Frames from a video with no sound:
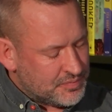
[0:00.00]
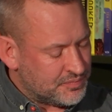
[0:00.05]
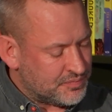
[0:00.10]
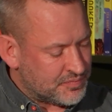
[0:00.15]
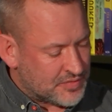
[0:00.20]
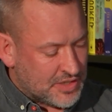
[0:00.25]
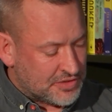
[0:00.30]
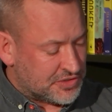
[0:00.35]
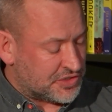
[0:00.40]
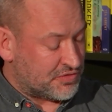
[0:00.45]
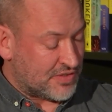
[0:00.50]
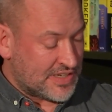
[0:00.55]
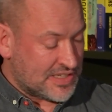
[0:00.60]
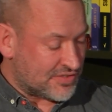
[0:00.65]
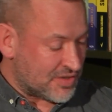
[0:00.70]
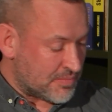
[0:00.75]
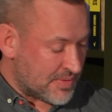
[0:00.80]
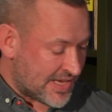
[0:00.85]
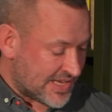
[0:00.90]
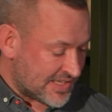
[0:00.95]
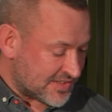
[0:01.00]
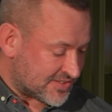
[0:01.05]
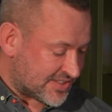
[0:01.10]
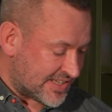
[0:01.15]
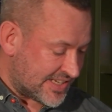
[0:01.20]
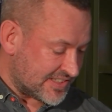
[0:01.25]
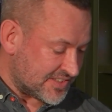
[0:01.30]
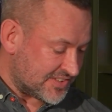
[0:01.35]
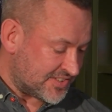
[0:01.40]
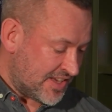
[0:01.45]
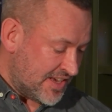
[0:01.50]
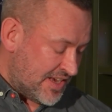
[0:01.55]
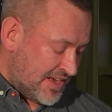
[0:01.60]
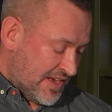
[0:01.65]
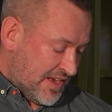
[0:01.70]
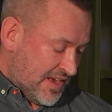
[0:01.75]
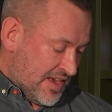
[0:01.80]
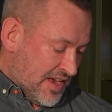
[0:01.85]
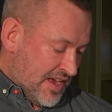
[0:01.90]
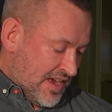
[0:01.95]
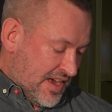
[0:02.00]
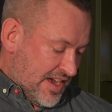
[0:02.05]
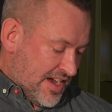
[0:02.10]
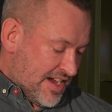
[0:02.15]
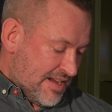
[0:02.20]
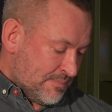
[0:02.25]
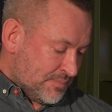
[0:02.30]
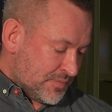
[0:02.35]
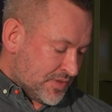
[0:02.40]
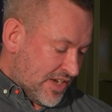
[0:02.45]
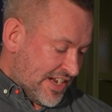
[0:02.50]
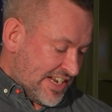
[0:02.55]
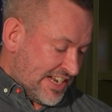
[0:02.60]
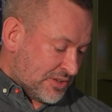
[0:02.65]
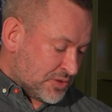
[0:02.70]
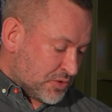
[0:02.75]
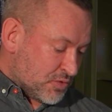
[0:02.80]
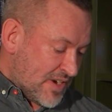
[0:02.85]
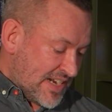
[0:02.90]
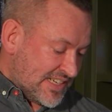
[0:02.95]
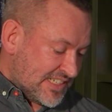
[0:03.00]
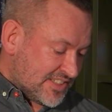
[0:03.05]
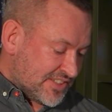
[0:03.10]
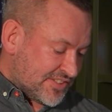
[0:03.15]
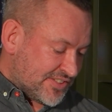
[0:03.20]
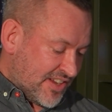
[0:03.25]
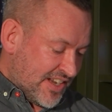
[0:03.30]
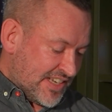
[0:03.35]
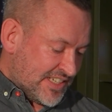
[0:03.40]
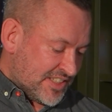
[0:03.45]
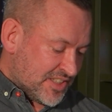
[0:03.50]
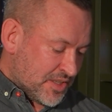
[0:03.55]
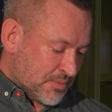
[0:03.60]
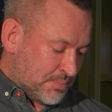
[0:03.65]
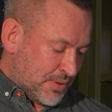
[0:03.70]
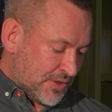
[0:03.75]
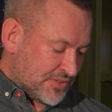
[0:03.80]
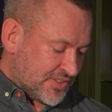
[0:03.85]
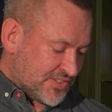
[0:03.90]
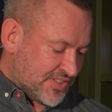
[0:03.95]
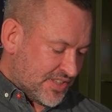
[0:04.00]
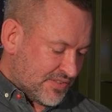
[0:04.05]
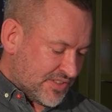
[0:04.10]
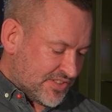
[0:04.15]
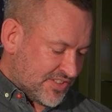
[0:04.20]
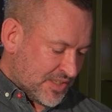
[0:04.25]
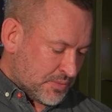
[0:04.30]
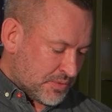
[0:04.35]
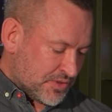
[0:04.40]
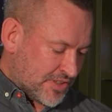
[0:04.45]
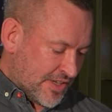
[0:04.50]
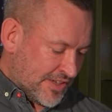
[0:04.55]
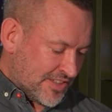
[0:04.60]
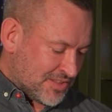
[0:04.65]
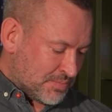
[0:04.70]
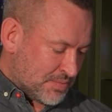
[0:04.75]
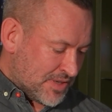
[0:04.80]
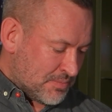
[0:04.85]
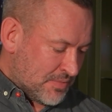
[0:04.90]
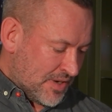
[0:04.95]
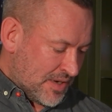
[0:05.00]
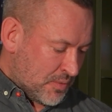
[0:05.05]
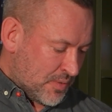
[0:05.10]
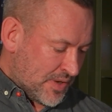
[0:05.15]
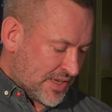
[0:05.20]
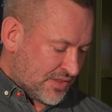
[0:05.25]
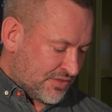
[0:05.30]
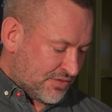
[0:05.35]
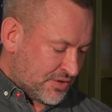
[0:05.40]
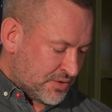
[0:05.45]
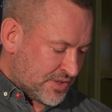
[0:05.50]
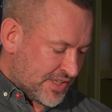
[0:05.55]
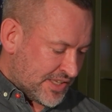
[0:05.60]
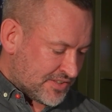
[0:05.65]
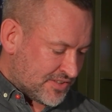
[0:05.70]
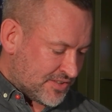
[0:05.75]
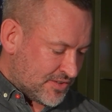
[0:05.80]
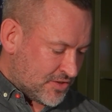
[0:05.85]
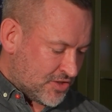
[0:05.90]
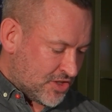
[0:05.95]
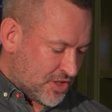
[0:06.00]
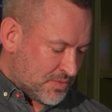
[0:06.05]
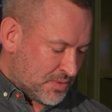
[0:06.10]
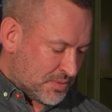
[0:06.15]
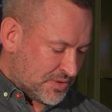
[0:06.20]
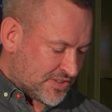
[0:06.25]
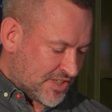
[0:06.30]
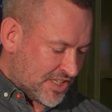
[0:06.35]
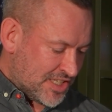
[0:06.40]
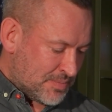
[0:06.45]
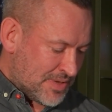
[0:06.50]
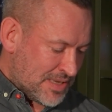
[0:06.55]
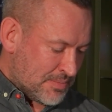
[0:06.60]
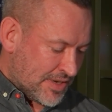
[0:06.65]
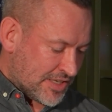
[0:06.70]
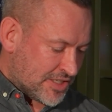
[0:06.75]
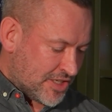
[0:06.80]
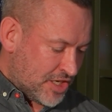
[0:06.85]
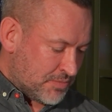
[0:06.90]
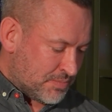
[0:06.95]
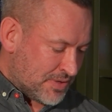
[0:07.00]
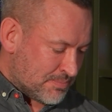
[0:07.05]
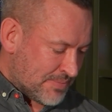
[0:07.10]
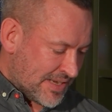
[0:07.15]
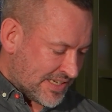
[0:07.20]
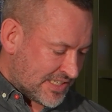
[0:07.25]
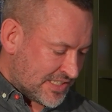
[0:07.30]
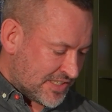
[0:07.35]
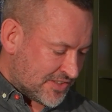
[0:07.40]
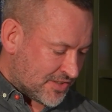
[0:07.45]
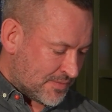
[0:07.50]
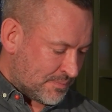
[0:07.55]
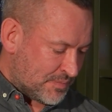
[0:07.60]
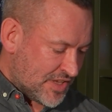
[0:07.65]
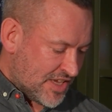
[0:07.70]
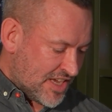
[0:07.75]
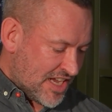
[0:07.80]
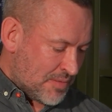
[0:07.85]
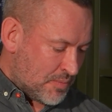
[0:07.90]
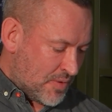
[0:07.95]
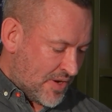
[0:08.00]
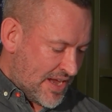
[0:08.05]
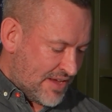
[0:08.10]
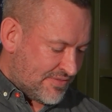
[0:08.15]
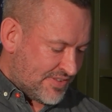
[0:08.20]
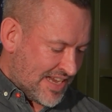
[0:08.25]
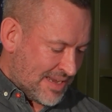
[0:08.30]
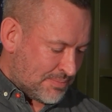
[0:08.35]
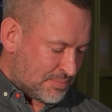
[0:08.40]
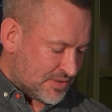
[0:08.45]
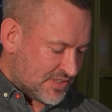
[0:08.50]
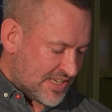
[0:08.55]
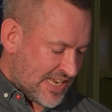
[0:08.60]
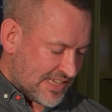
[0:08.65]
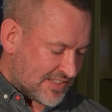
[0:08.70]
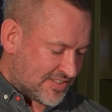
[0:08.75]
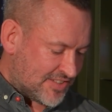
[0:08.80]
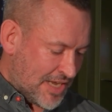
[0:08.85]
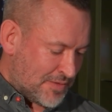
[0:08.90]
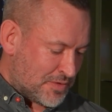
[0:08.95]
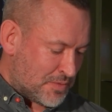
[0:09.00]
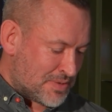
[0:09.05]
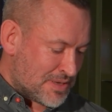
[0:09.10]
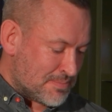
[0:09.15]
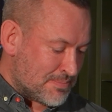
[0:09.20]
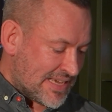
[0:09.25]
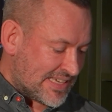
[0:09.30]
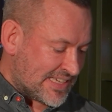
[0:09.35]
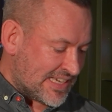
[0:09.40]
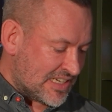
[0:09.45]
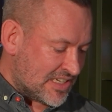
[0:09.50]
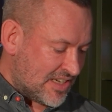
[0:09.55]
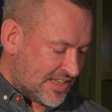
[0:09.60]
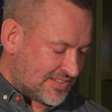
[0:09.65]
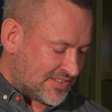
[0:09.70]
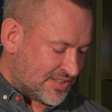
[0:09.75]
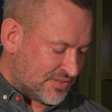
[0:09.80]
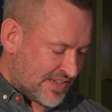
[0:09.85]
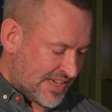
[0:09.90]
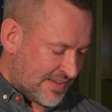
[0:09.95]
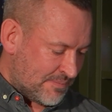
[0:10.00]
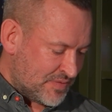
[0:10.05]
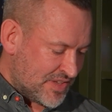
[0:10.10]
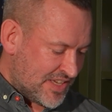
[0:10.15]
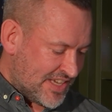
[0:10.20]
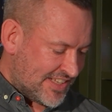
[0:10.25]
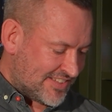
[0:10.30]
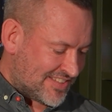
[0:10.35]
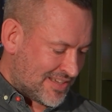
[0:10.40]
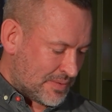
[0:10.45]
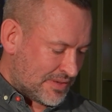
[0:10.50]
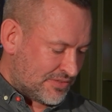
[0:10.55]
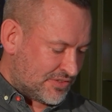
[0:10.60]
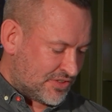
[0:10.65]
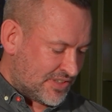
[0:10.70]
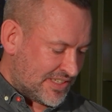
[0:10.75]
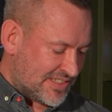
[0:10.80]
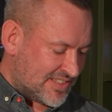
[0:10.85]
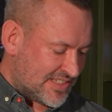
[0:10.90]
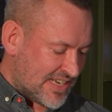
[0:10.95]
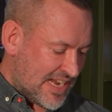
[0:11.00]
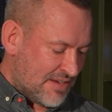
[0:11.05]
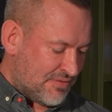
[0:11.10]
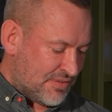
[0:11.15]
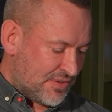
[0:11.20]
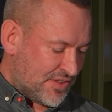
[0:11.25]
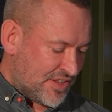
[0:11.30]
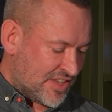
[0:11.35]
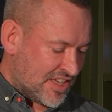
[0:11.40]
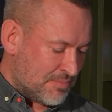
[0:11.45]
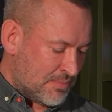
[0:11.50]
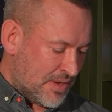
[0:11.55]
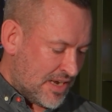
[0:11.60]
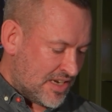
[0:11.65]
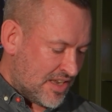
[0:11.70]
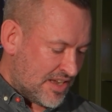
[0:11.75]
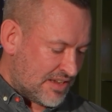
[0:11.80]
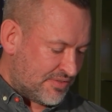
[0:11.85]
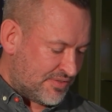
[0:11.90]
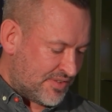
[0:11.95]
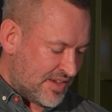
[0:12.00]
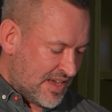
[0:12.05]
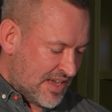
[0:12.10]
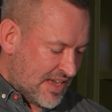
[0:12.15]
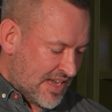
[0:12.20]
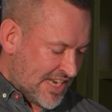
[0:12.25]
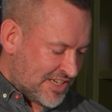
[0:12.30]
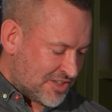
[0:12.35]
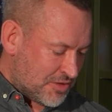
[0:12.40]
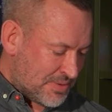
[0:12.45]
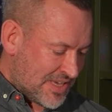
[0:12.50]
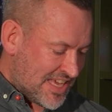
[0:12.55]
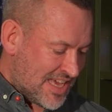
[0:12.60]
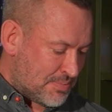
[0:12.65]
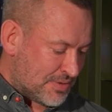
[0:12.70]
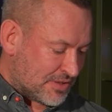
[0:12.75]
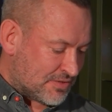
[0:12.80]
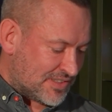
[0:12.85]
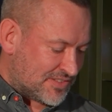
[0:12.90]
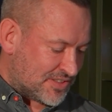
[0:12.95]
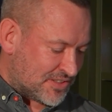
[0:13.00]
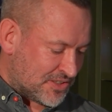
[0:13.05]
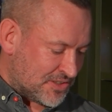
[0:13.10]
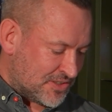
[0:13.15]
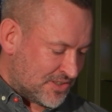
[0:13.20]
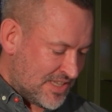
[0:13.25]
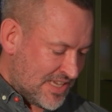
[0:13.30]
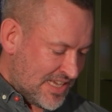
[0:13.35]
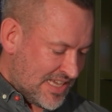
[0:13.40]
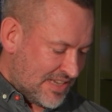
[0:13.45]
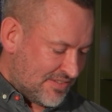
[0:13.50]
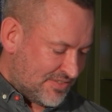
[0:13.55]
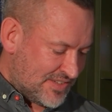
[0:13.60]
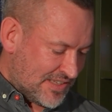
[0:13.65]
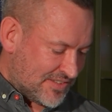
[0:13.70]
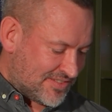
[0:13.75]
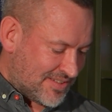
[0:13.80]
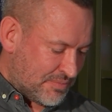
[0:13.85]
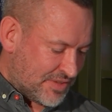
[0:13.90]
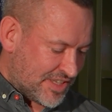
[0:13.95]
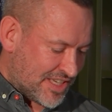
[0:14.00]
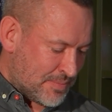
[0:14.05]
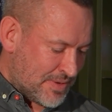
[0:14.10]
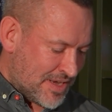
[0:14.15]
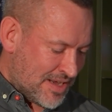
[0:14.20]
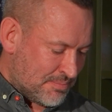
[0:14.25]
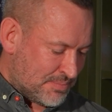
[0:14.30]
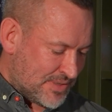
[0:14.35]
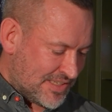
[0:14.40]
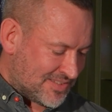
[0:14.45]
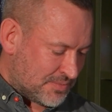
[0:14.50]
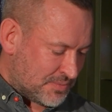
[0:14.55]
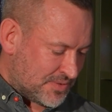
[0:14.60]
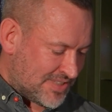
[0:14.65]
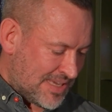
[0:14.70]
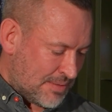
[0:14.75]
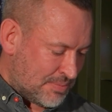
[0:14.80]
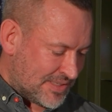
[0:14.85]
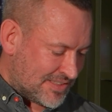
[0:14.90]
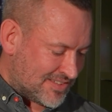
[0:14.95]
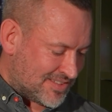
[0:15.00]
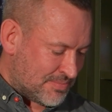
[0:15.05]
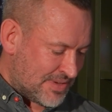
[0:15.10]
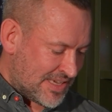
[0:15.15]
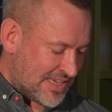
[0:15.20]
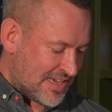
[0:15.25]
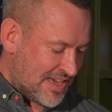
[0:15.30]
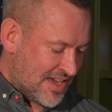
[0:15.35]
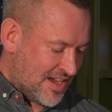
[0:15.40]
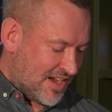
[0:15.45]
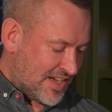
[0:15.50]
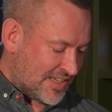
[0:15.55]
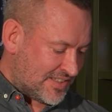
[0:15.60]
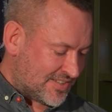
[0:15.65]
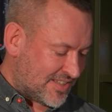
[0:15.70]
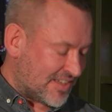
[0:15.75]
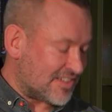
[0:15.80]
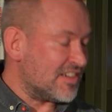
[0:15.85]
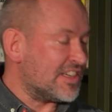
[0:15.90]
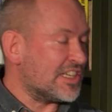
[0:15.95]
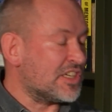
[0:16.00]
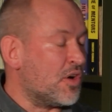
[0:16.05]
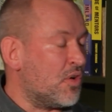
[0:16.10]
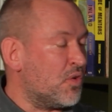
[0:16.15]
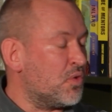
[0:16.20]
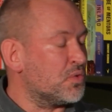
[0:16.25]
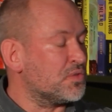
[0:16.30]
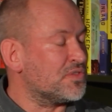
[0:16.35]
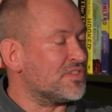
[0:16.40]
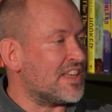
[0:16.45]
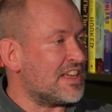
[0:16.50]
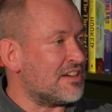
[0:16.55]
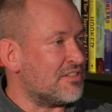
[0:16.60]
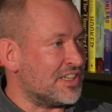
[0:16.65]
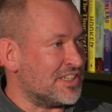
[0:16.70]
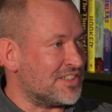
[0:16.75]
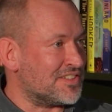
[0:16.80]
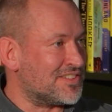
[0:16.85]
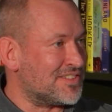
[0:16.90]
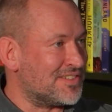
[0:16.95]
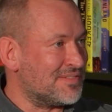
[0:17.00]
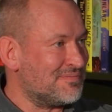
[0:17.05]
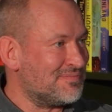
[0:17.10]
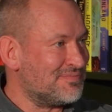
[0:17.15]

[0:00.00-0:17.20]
I'll just read from it. It says, I had already decided that positivity was going to be my way through this. Humour was going to be my coping mechanism. And whatever happened next, I would be making light of it. It's how I've treated everything in my life. And it would be hypocritical if now something a bit unpleasant was happening to me, I suddenly got all serious.